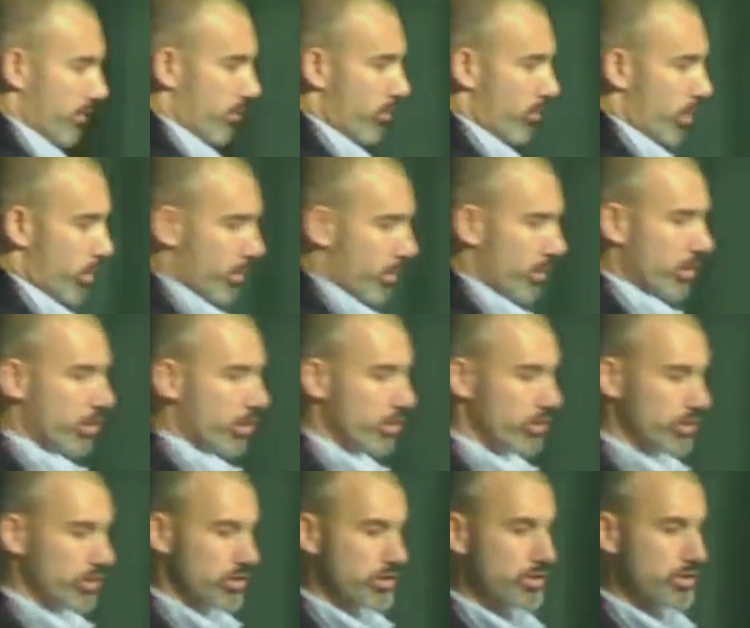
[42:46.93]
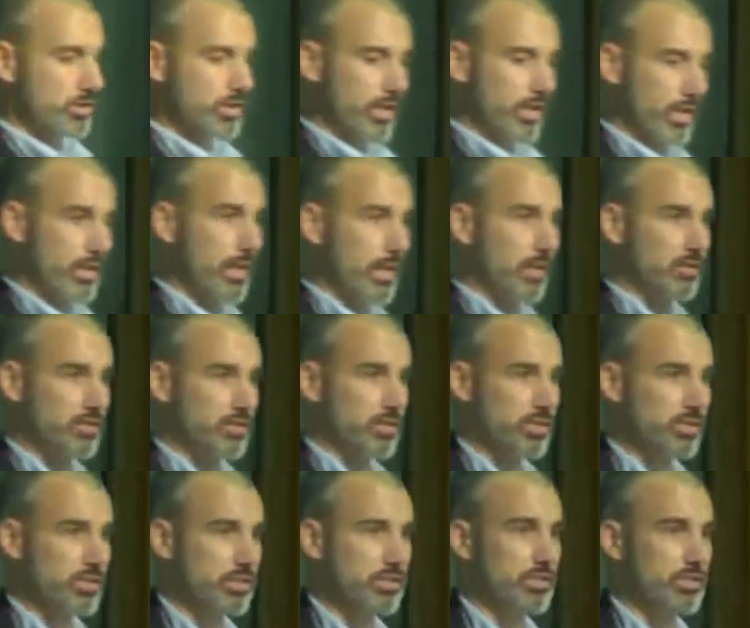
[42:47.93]
Uh, we, I think we want to
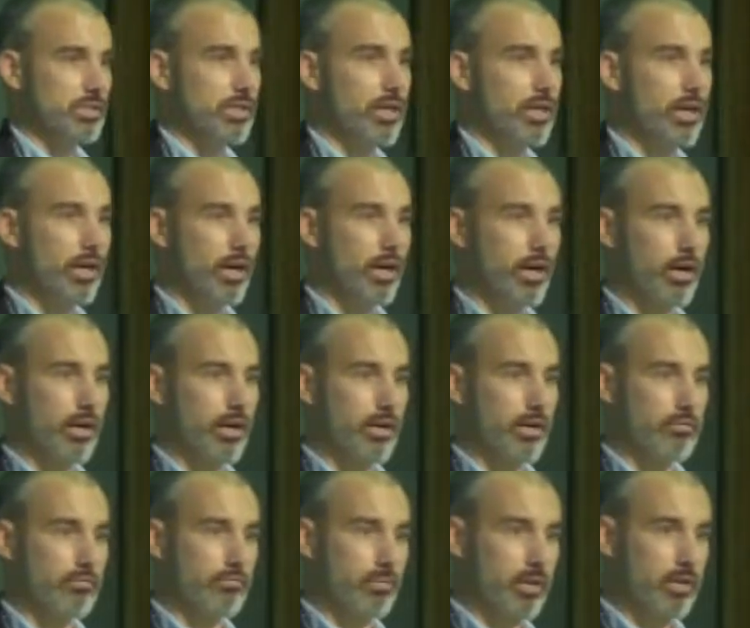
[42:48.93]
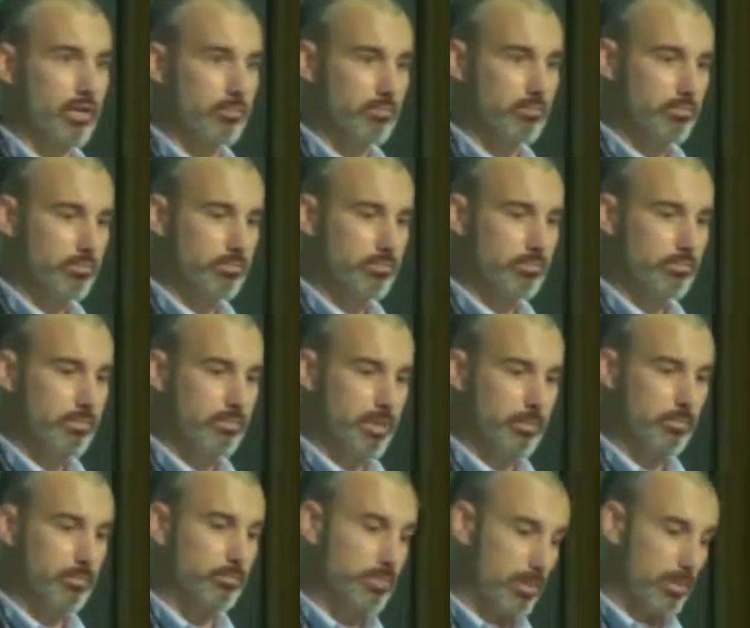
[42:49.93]
encourage technologists uh, and,
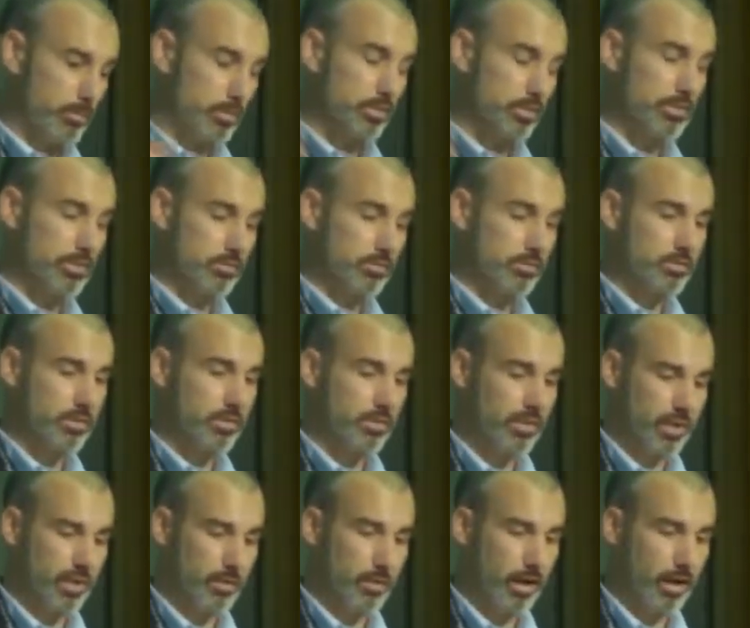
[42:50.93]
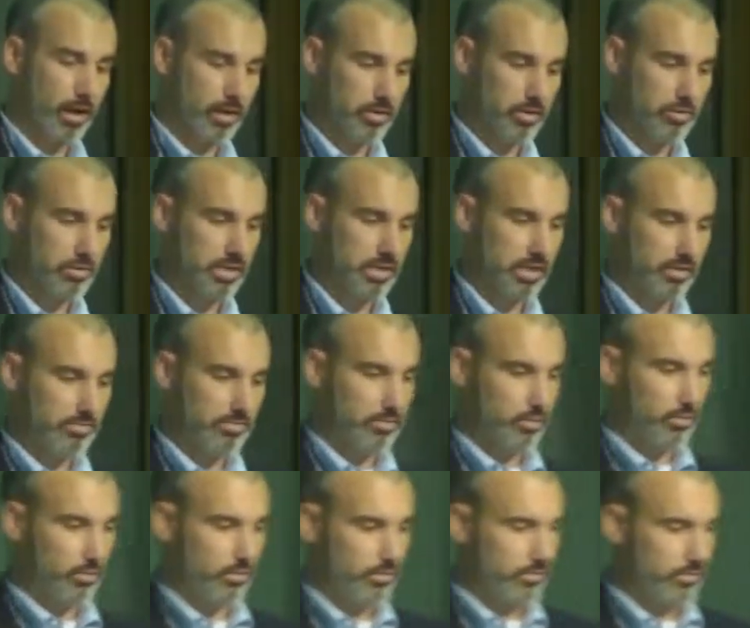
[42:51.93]
and pe people to, to think
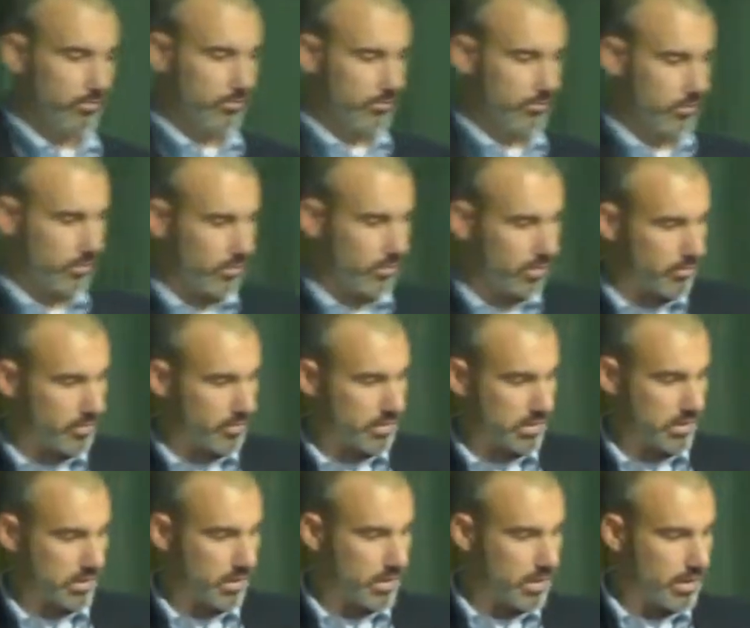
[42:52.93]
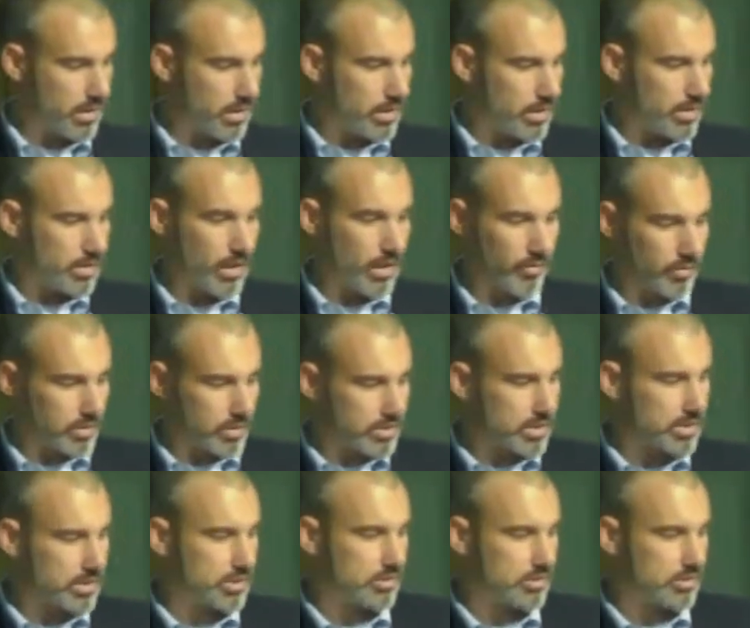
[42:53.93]
about how to use data for, for the right reason.